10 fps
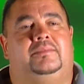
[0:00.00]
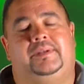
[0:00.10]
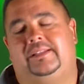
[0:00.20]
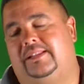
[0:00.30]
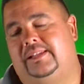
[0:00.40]

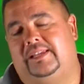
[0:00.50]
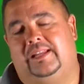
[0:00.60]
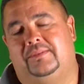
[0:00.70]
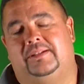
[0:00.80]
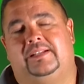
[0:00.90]
But then
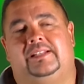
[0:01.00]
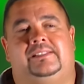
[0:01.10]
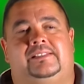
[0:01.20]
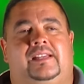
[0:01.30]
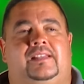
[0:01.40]
again, what can I
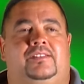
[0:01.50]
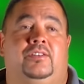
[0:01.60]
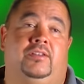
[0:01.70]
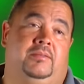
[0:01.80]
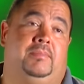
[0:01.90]
say? You
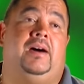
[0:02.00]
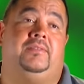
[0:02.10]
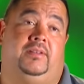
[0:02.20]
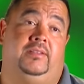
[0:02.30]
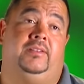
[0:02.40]
heard the mouth
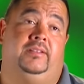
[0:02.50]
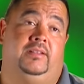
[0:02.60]
on her.